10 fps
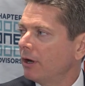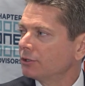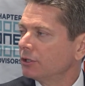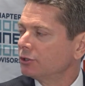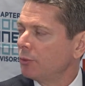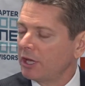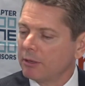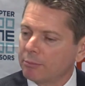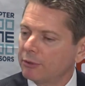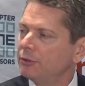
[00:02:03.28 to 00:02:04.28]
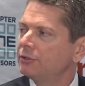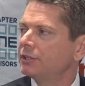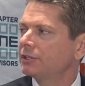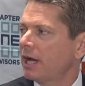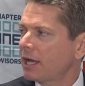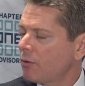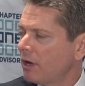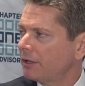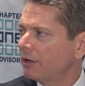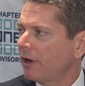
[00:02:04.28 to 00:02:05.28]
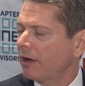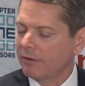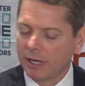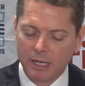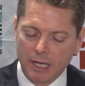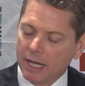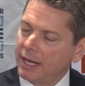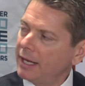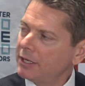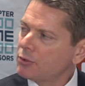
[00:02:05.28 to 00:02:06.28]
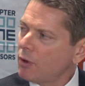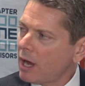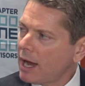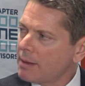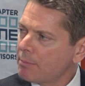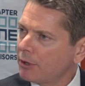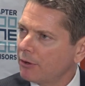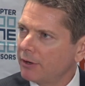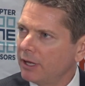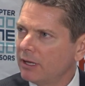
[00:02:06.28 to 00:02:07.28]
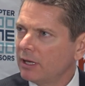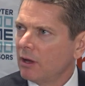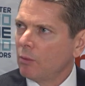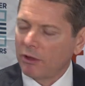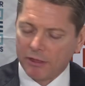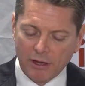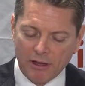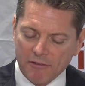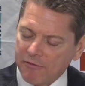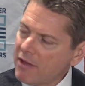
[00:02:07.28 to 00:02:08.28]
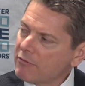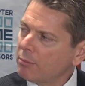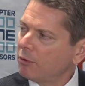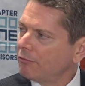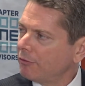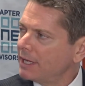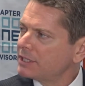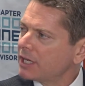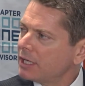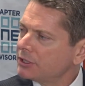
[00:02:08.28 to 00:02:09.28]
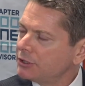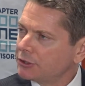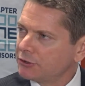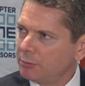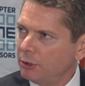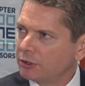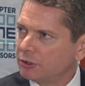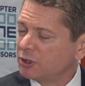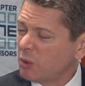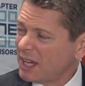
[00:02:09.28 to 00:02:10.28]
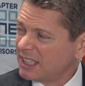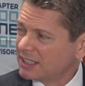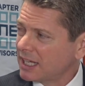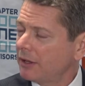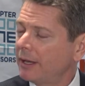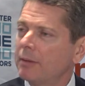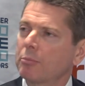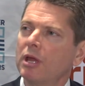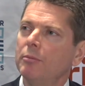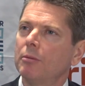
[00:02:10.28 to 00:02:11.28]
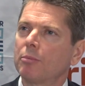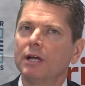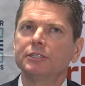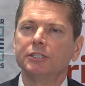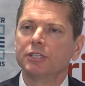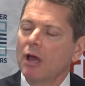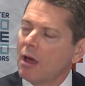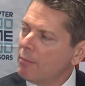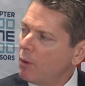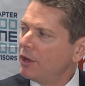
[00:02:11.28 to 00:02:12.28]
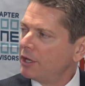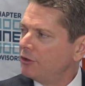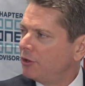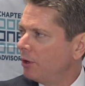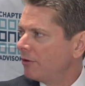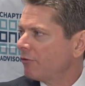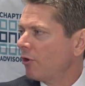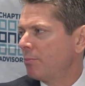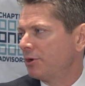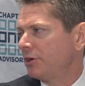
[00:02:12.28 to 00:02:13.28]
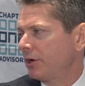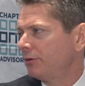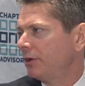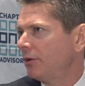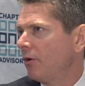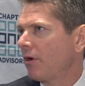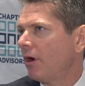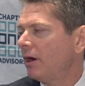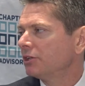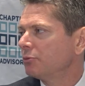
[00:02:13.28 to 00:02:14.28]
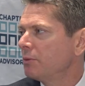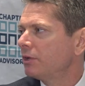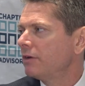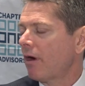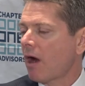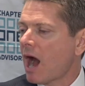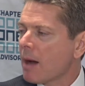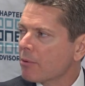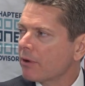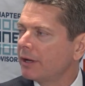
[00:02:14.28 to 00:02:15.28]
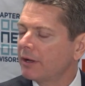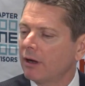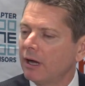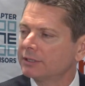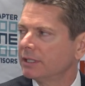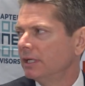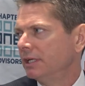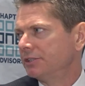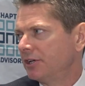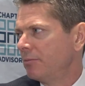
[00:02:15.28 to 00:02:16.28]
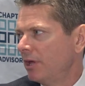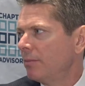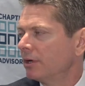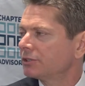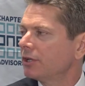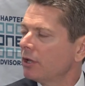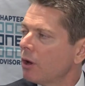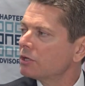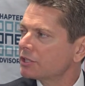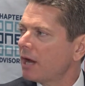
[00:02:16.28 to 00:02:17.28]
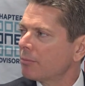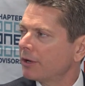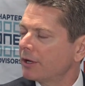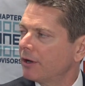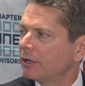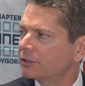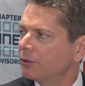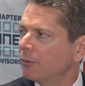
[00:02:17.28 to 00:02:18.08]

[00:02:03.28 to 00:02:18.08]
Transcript: cost. So we can produce this high quality graphite, get it to a high purity with a favorable flake size distribution so we can sell it at premium prices, but we can do it for a particularly low cost. We believe our operating cost is going to be amongst the lowest operating costs in the